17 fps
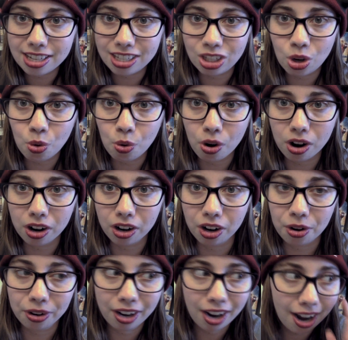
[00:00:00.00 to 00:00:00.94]
this to
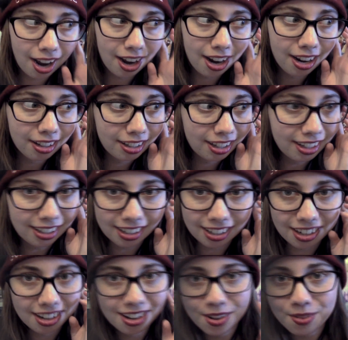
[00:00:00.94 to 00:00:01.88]
her, okay?
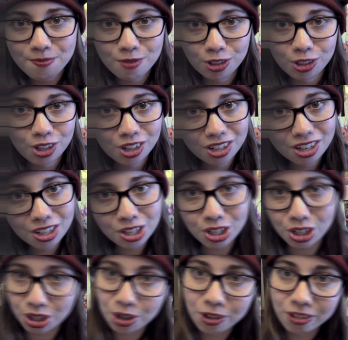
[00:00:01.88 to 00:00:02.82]
Like, she doesn't
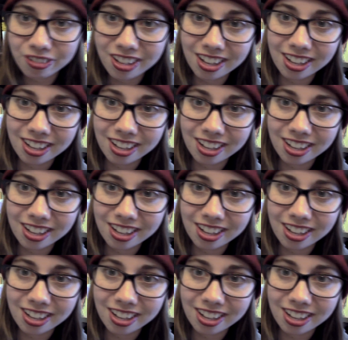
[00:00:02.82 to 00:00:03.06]
deserve